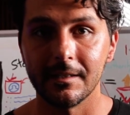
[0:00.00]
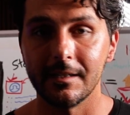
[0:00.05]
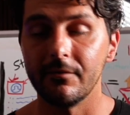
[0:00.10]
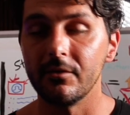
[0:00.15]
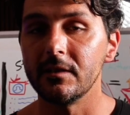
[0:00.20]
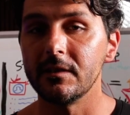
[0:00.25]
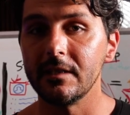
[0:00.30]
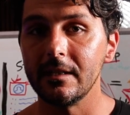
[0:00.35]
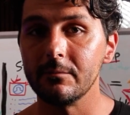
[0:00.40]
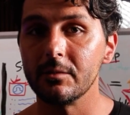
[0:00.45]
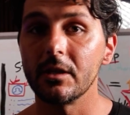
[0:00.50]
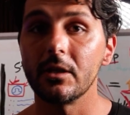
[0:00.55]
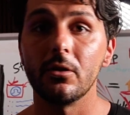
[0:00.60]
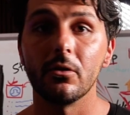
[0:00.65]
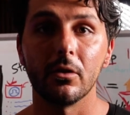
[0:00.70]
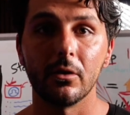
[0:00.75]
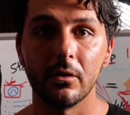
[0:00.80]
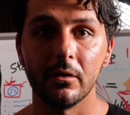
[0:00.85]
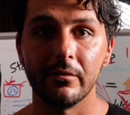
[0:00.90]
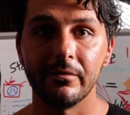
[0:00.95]
And if it seems like
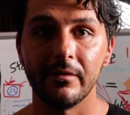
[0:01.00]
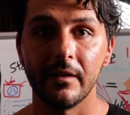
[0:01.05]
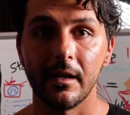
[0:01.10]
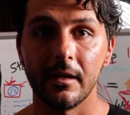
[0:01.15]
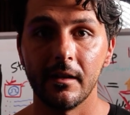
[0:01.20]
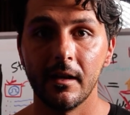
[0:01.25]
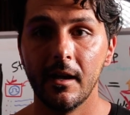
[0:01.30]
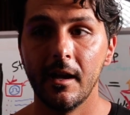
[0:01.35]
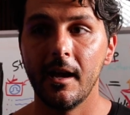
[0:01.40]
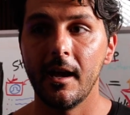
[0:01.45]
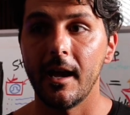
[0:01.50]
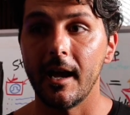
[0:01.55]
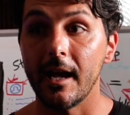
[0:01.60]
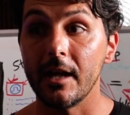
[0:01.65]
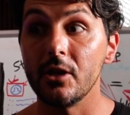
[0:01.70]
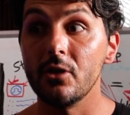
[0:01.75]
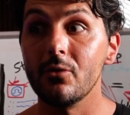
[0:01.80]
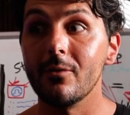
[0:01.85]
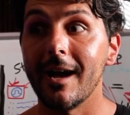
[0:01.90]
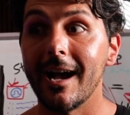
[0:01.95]
you're a good fit
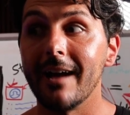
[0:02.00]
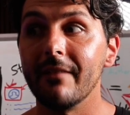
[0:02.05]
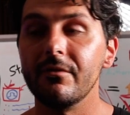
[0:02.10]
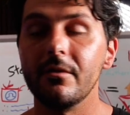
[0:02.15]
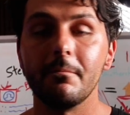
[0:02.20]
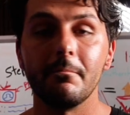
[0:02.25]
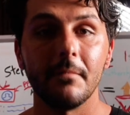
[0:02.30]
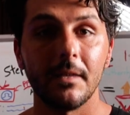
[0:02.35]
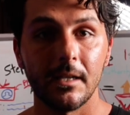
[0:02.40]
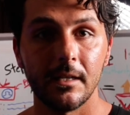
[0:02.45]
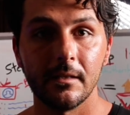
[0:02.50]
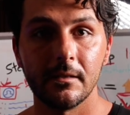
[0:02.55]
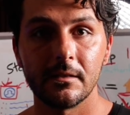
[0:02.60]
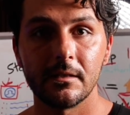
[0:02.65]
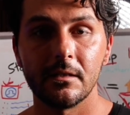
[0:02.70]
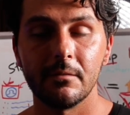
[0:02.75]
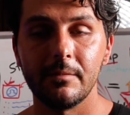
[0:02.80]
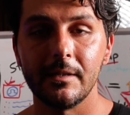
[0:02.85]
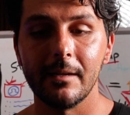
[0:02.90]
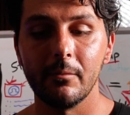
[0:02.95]
and you have the means
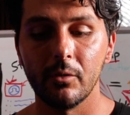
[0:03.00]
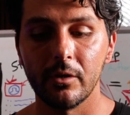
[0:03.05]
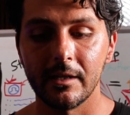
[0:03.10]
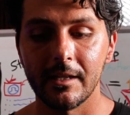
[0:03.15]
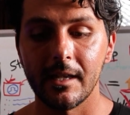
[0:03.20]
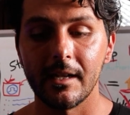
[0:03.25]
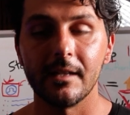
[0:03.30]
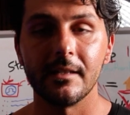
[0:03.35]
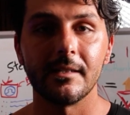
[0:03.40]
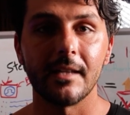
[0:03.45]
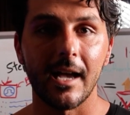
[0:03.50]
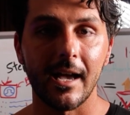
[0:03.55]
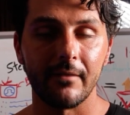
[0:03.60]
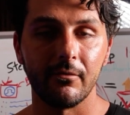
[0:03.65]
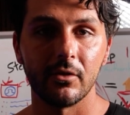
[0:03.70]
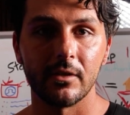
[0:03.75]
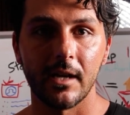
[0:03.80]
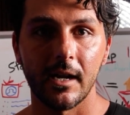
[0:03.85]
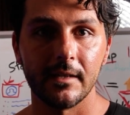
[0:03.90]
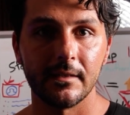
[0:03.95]
to be able to get into
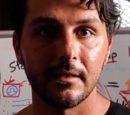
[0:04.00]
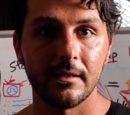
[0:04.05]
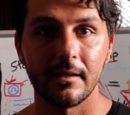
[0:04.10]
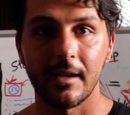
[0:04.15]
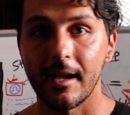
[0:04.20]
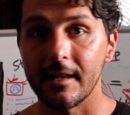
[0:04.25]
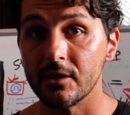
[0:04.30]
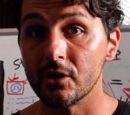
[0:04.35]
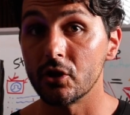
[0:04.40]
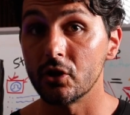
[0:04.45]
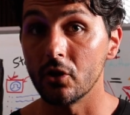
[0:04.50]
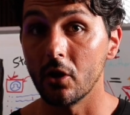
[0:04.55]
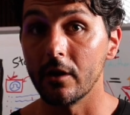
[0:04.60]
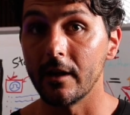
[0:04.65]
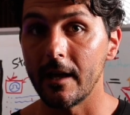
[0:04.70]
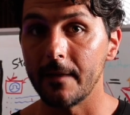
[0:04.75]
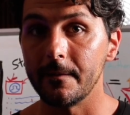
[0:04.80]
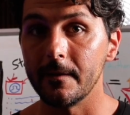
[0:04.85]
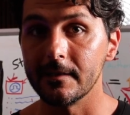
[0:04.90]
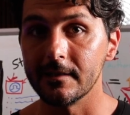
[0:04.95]
advertising and start
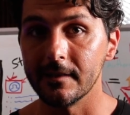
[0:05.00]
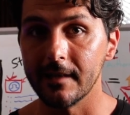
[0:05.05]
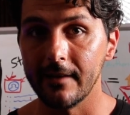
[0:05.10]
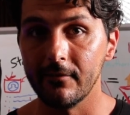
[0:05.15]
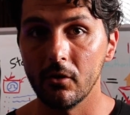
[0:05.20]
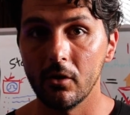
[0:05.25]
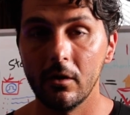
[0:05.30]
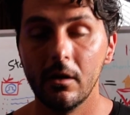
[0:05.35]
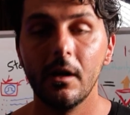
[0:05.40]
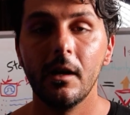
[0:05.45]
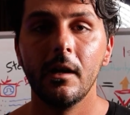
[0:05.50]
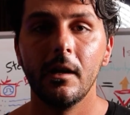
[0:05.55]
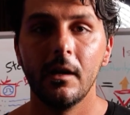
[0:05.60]
at this level,